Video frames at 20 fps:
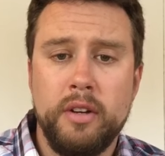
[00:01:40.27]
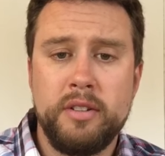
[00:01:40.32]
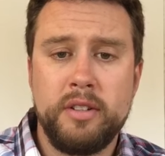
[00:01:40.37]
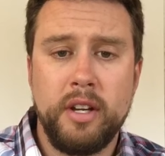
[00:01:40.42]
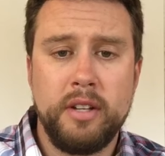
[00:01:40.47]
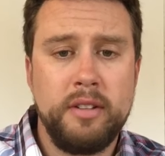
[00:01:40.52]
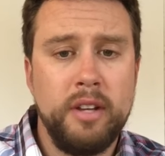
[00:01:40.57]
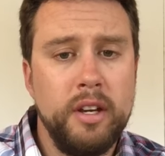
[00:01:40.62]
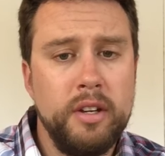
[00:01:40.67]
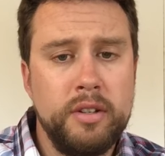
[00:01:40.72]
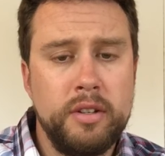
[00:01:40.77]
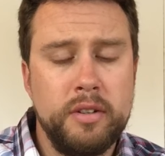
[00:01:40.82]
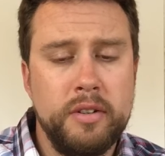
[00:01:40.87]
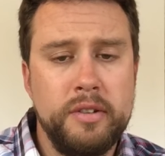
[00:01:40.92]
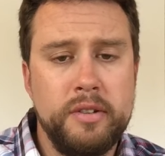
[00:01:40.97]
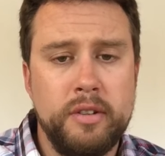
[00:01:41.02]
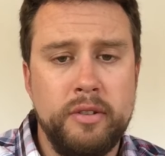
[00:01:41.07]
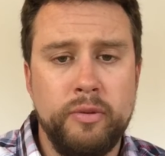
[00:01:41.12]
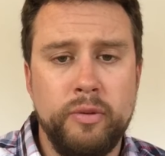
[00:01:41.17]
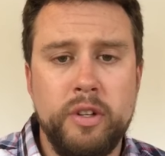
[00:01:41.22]

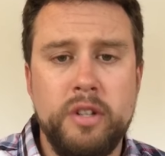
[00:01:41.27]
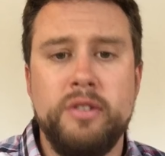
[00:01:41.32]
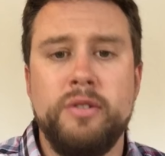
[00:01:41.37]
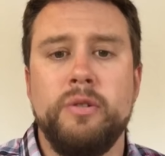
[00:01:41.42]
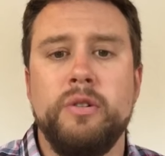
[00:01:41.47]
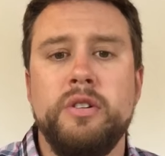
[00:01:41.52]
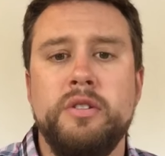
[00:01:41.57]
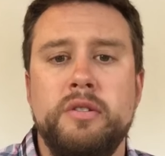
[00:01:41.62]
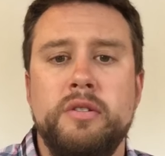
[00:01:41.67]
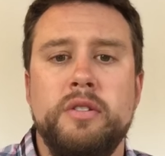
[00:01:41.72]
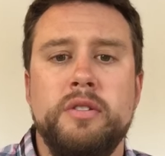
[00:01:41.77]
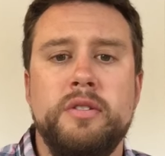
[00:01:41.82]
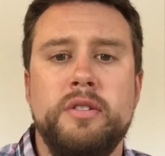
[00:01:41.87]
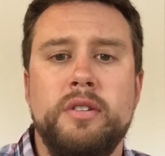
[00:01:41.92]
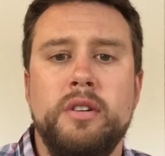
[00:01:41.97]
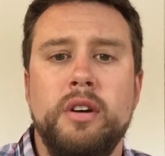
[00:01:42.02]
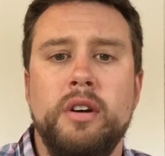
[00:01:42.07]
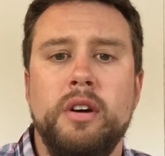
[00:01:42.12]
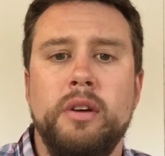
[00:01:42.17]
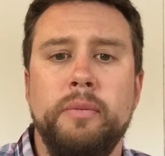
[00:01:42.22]
citations and
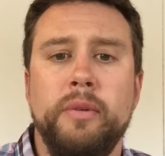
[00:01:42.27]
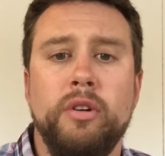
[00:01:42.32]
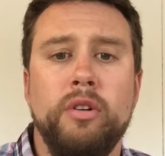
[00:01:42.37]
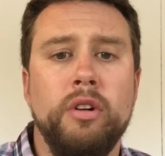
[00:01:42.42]
resources um,